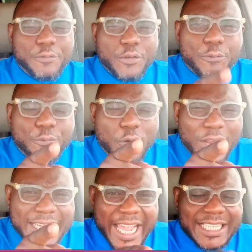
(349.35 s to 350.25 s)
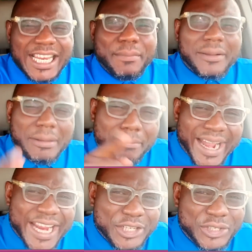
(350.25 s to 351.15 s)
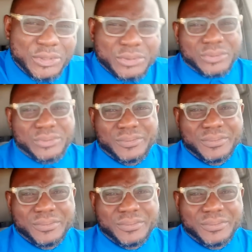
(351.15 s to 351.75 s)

if you forget, let me remind you